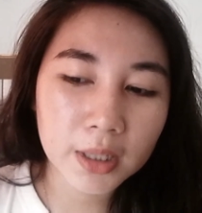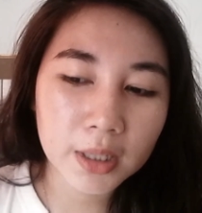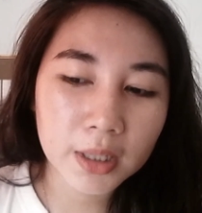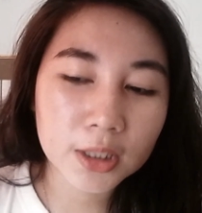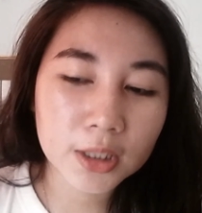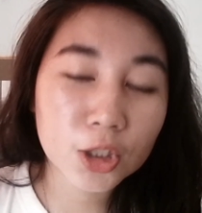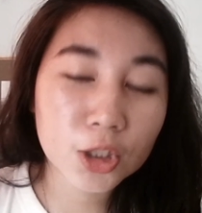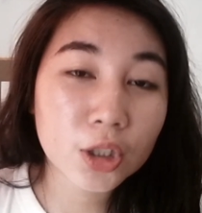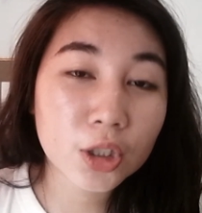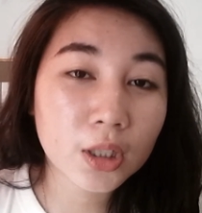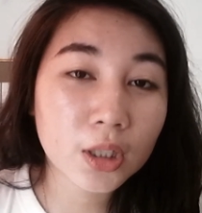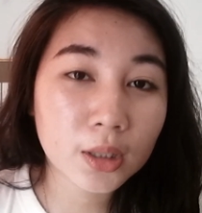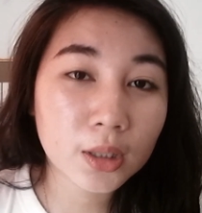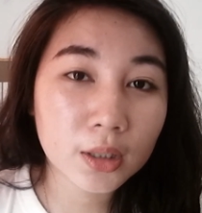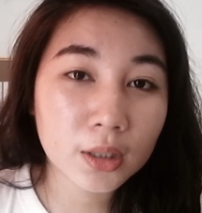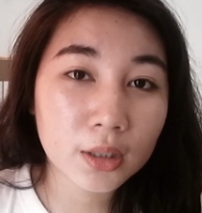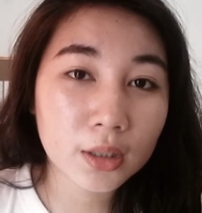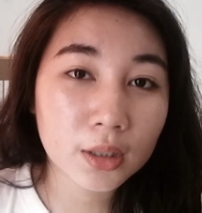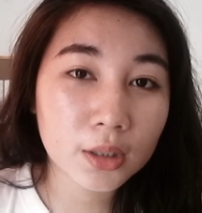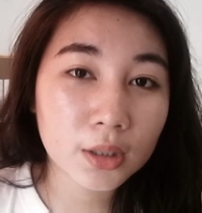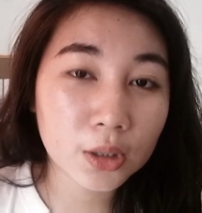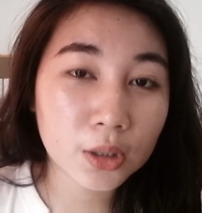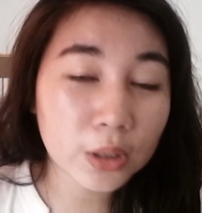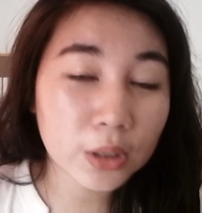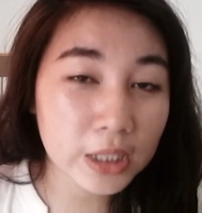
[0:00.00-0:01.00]
additional
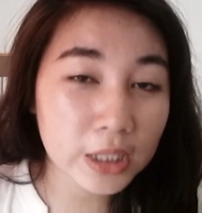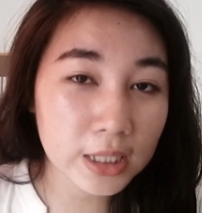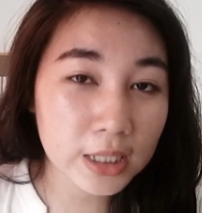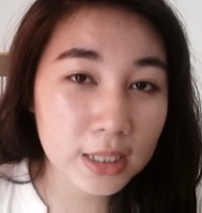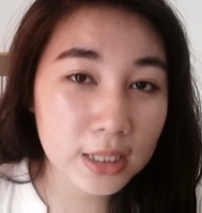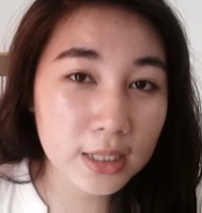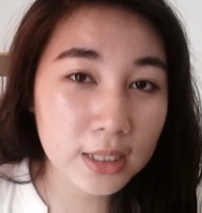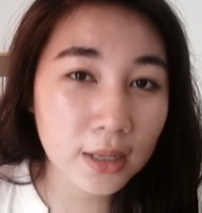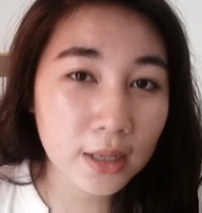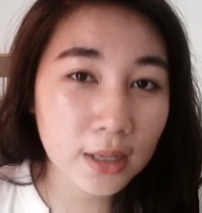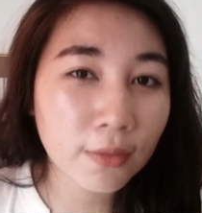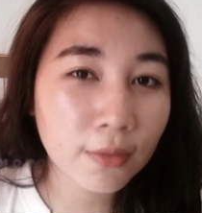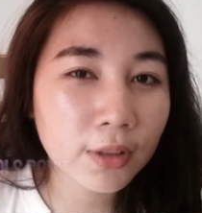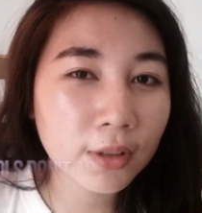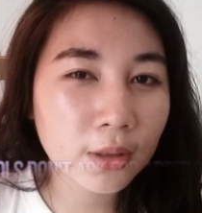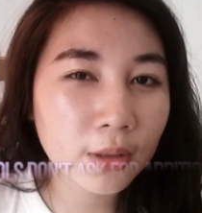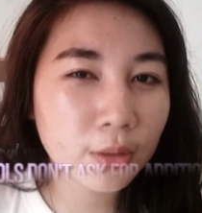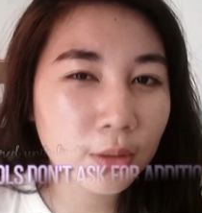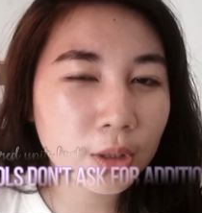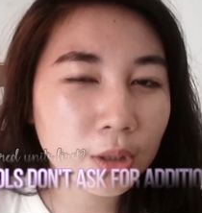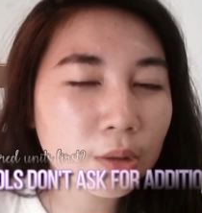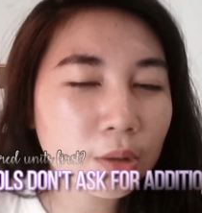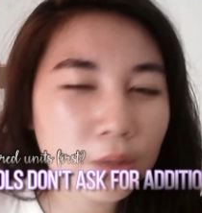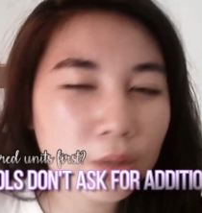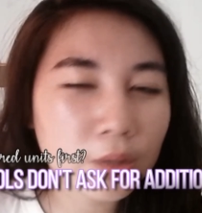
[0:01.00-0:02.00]
units even
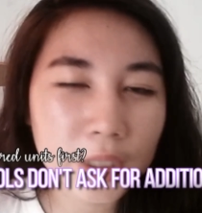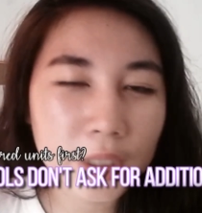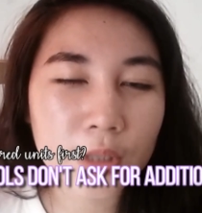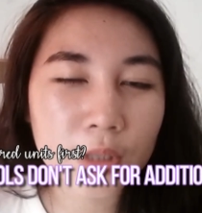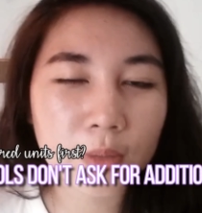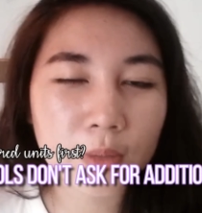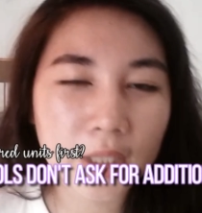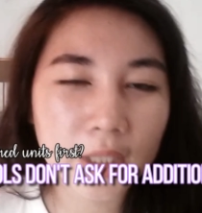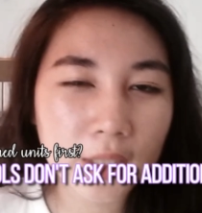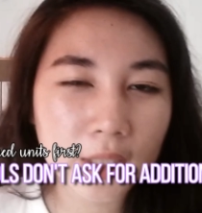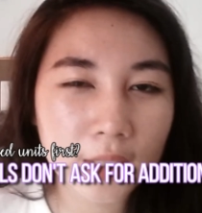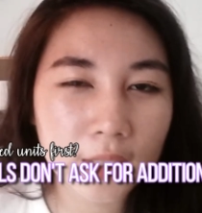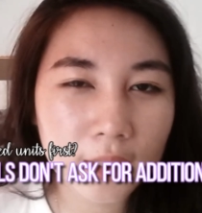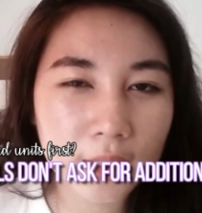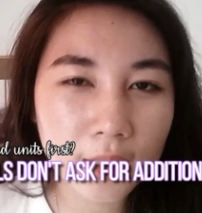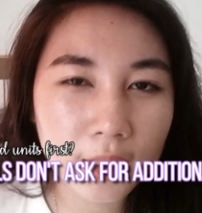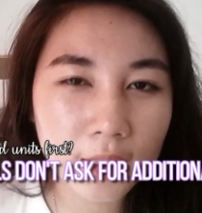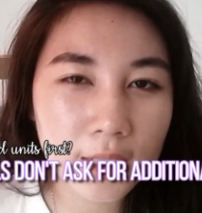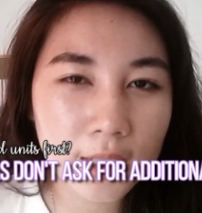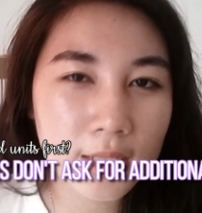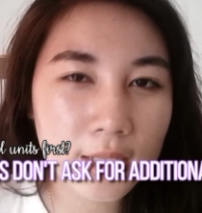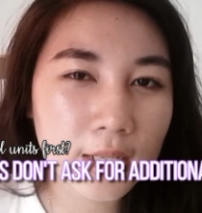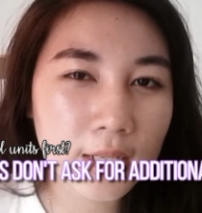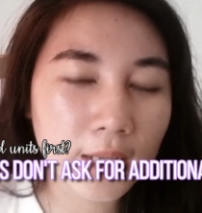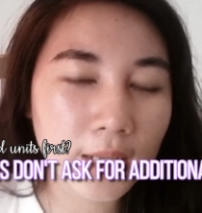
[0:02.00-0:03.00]
though you graduated
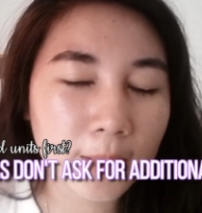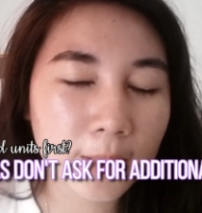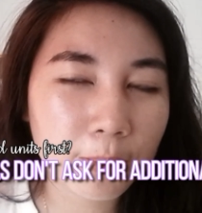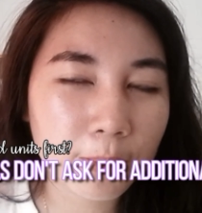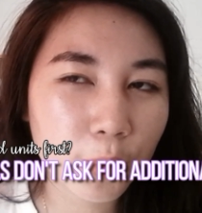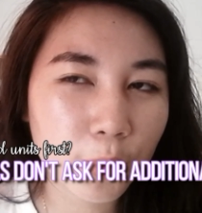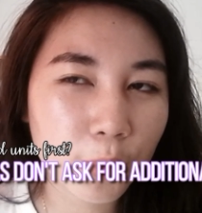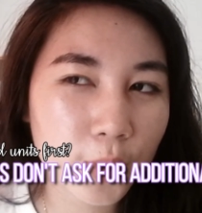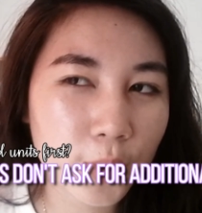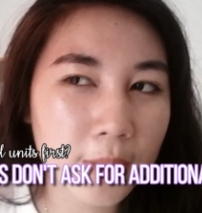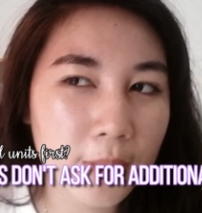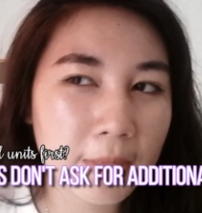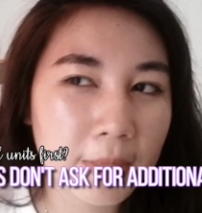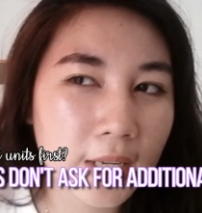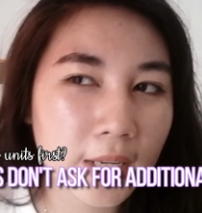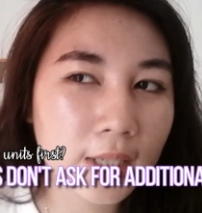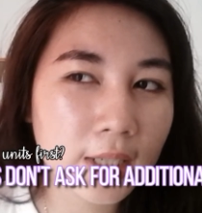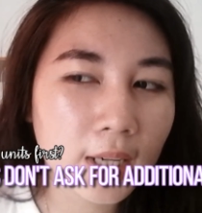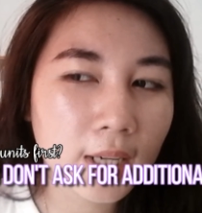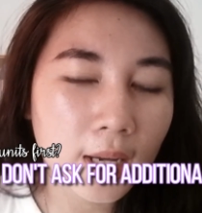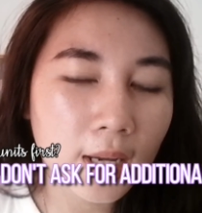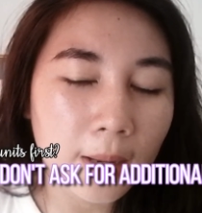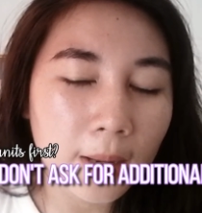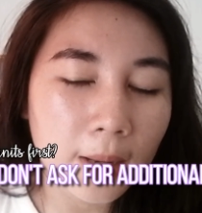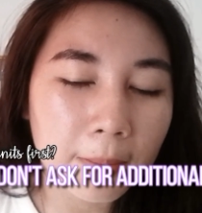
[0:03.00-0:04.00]
as a
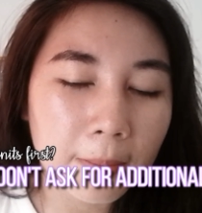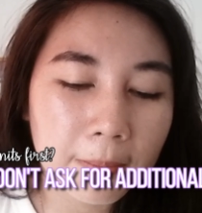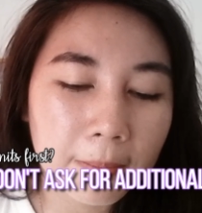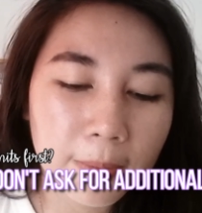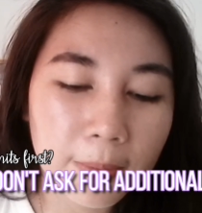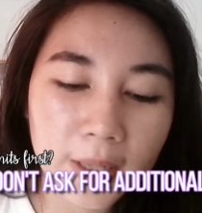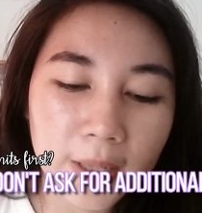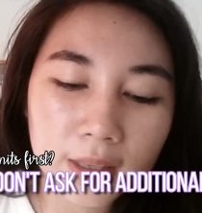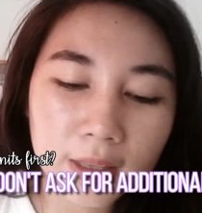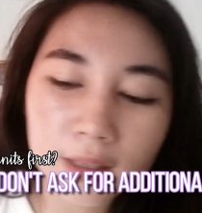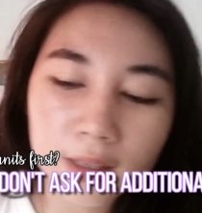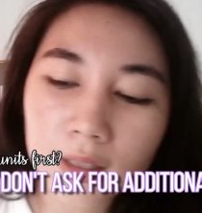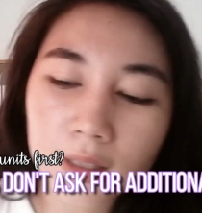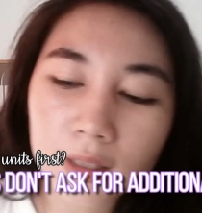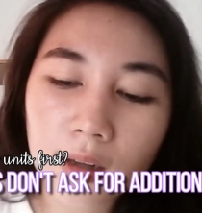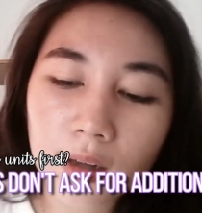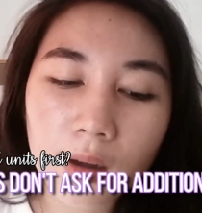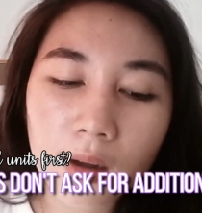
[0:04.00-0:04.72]
non-pre-med, but